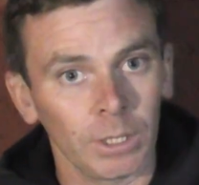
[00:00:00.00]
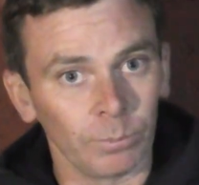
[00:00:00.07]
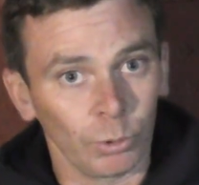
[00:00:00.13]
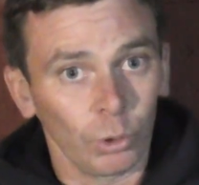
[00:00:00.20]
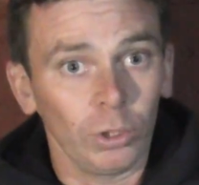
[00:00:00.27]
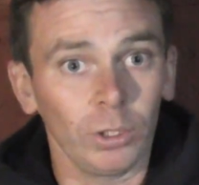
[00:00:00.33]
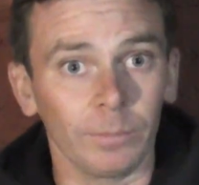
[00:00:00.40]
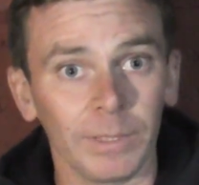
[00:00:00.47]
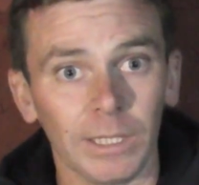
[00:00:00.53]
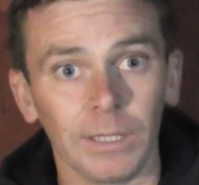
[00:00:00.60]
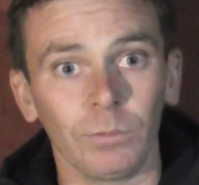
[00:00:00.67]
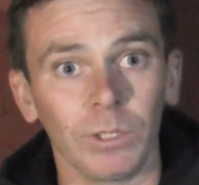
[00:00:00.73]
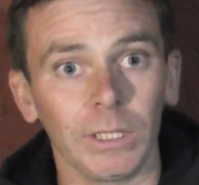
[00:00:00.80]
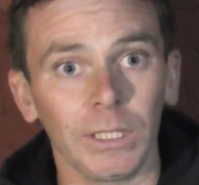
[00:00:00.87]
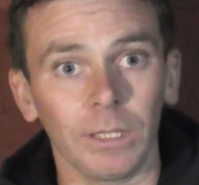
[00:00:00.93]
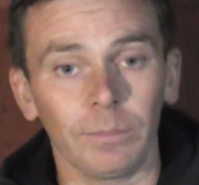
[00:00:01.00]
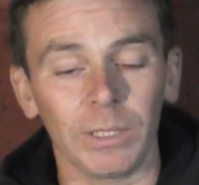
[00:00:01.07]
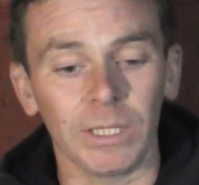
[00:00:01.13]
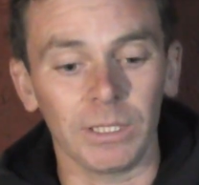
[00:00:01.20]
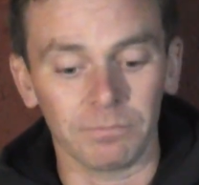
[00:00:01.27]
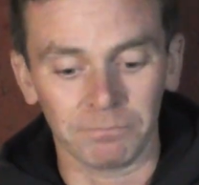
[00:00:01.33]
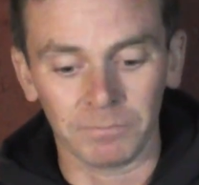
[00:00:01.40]
but ultimately we need to
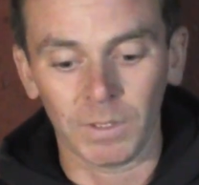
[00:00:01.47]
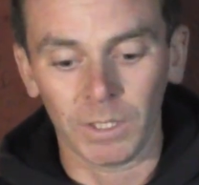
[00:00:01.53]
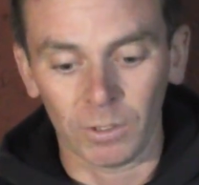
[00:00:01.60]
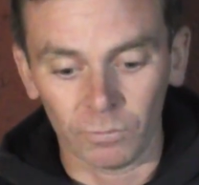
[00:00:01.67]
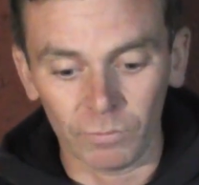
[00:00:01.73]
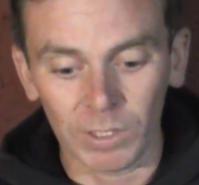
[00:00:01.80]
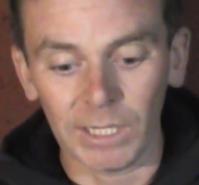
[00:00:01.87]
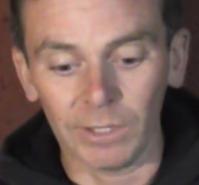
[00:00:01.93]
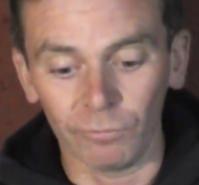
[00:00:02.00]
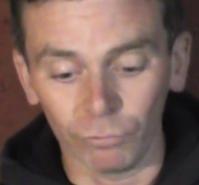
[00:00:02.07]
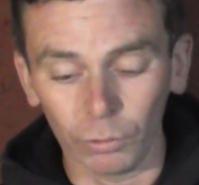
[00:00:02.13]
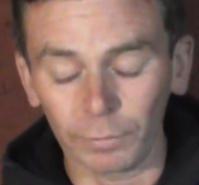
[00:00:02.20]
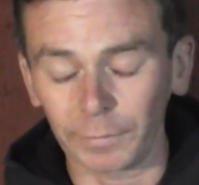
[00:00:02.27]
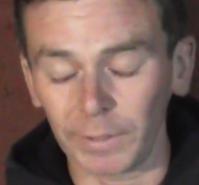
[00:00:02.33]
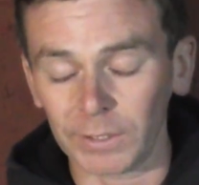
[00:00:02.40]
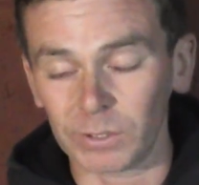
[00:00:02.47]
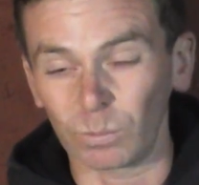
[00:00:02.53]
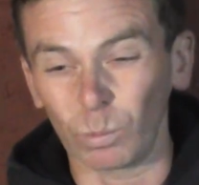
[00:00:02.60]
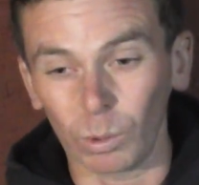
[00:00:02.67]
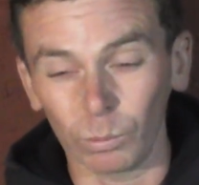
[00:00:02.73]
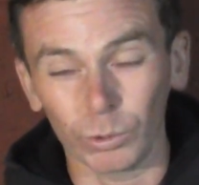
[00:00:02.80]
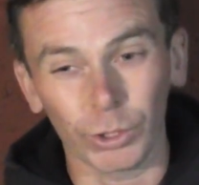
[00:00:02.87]
be really ruthless in
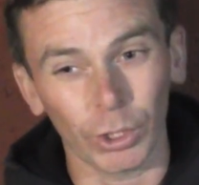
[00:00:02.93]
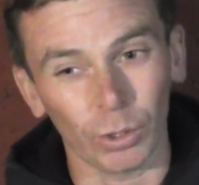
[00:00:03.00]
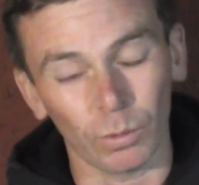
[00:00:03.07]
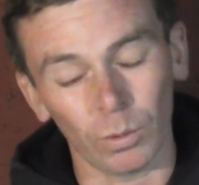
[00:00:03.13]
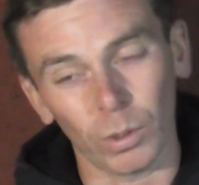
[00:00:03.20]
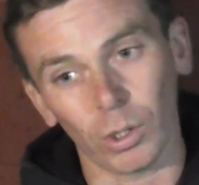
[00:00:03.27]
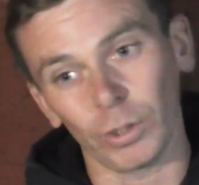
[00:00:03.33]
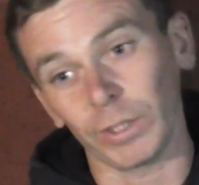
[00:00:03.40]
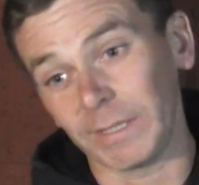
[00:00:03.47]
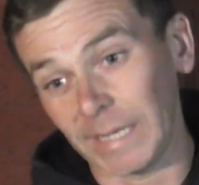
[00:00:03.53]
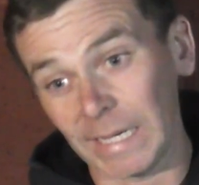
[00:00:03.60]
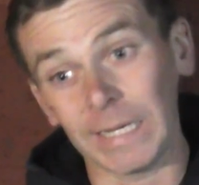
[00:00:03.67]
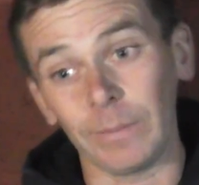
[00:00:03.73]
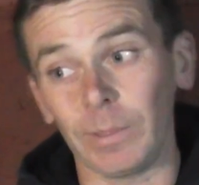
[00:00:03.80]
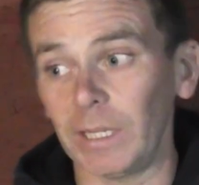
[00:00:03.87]
what we do on a daily